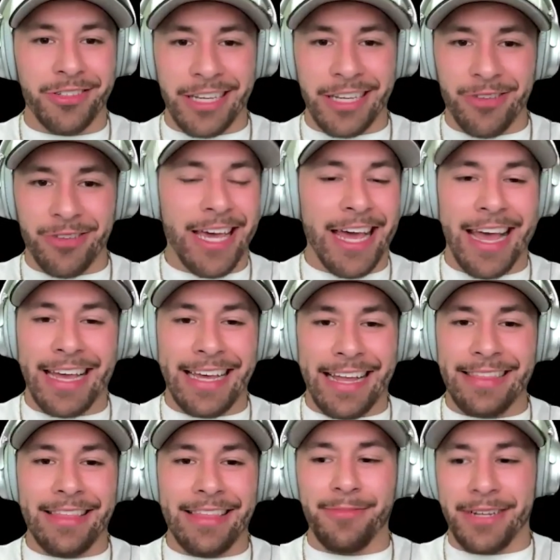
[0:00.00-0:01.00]
Like you can't
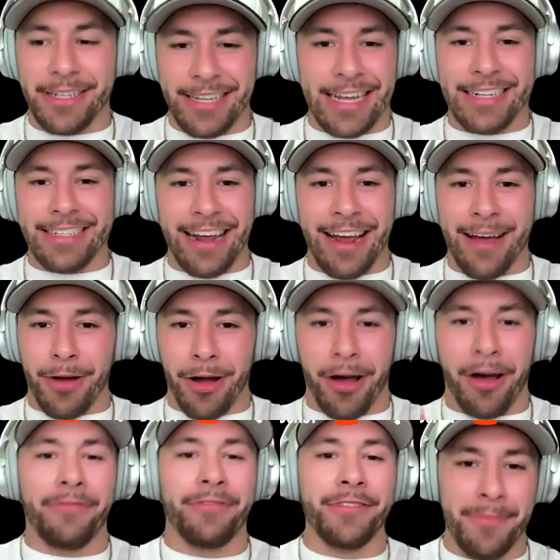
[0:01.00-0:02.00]
get them to take time
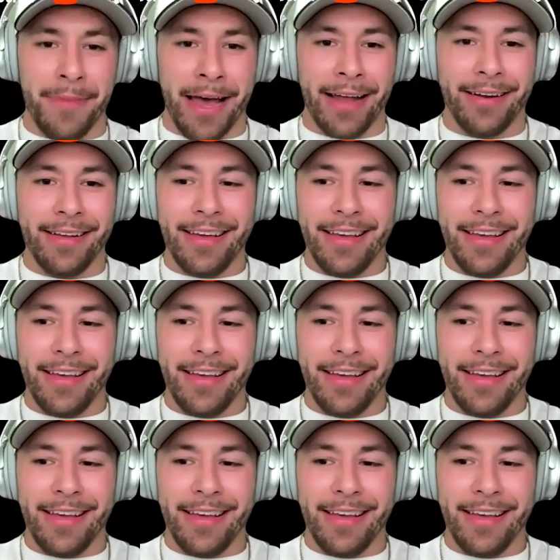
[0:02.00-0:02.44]
off the mat.